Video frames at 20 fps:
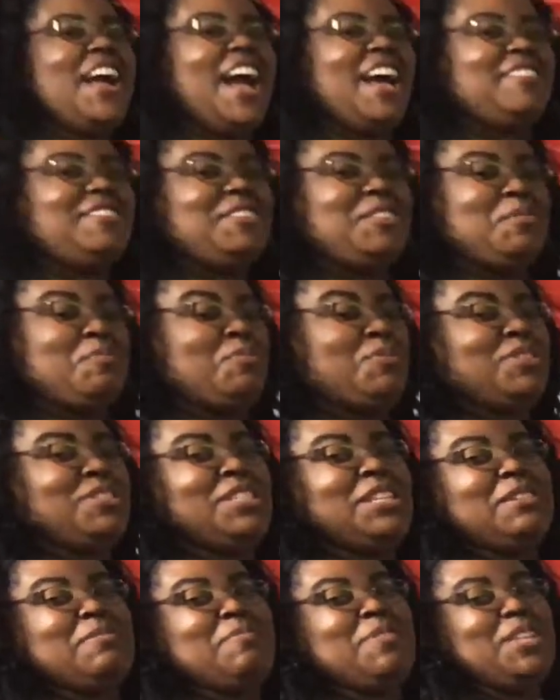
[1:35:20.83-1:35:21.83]
should have put
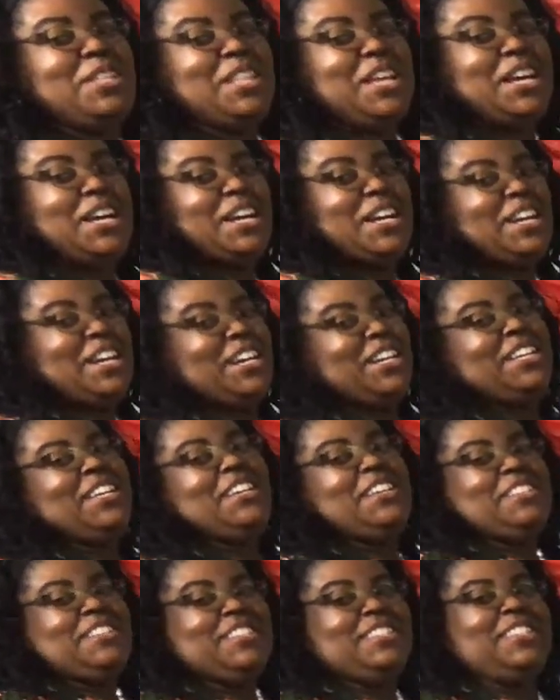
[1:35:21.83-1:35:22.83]
something in uh,
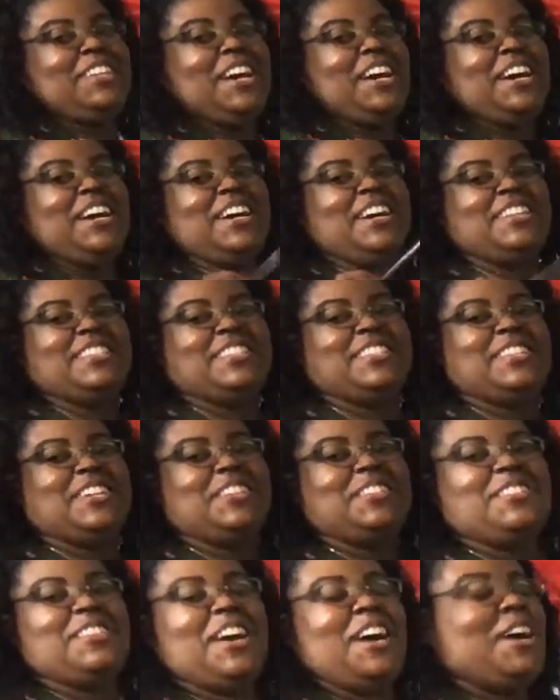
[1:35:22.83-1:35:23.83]
uh,
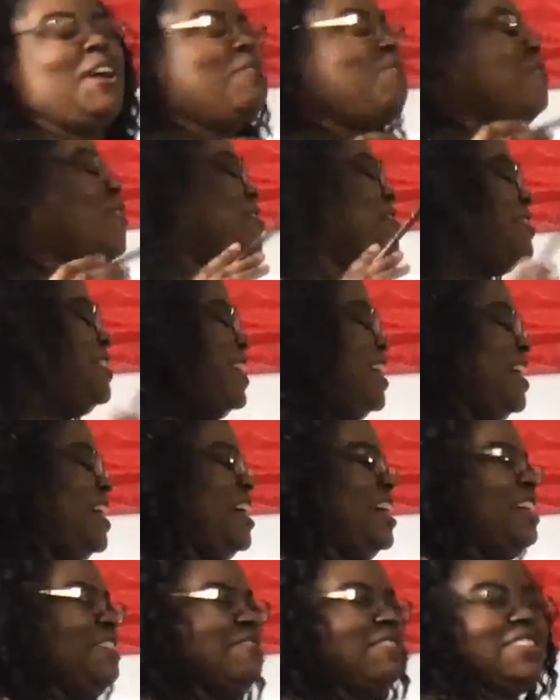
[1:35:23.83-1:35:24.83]
uh, Frosty
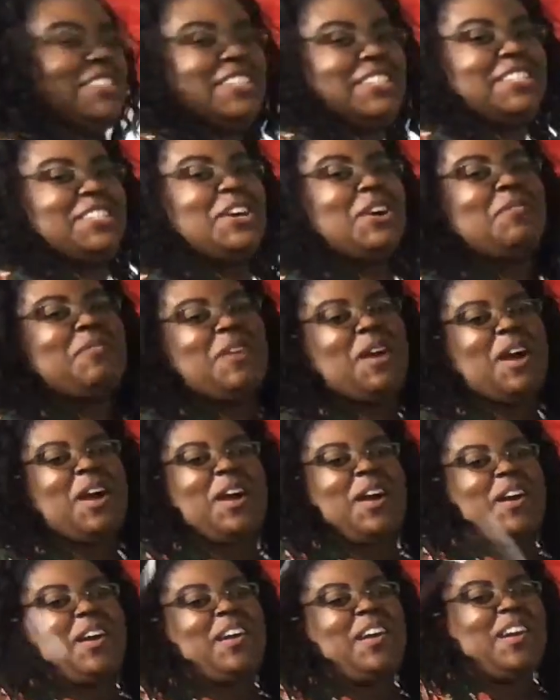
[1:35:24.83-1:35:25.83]
Head. It wasn't a snowball.
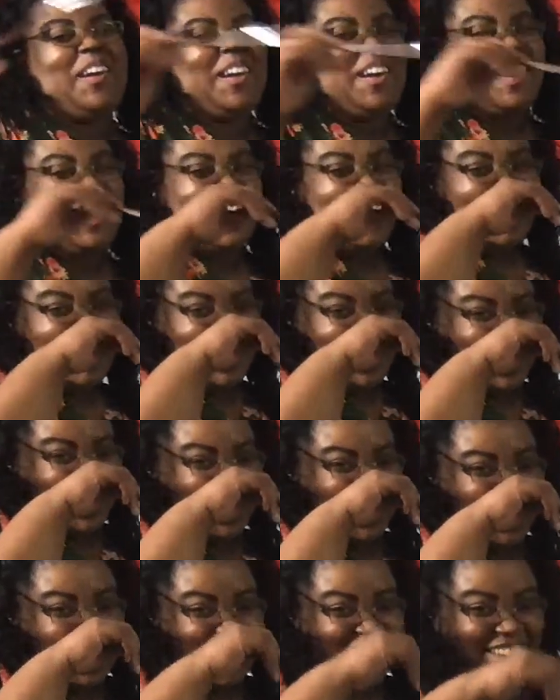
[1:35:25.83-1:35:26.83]

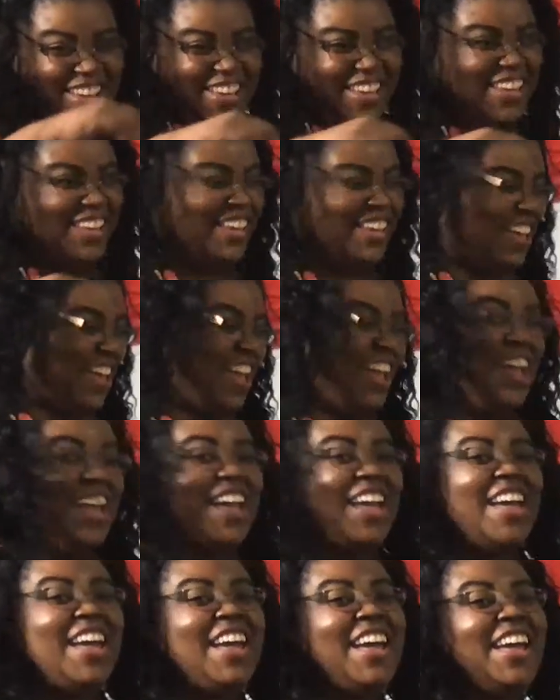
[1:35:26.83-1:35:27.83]
Disrespect for
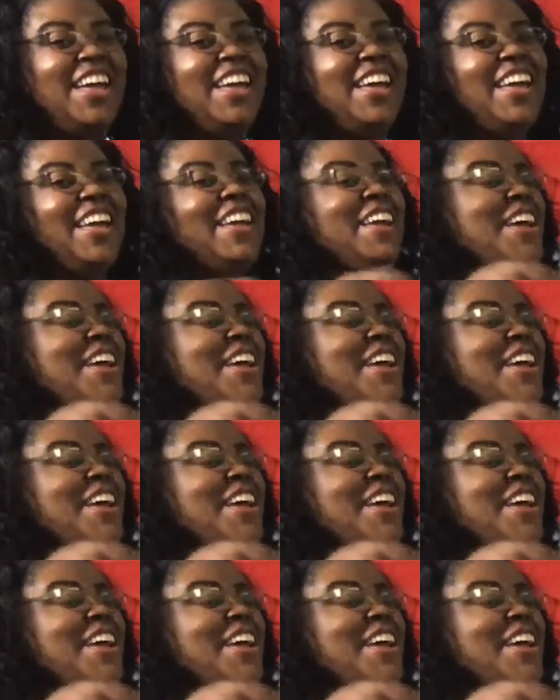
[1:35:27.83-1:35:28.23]
children.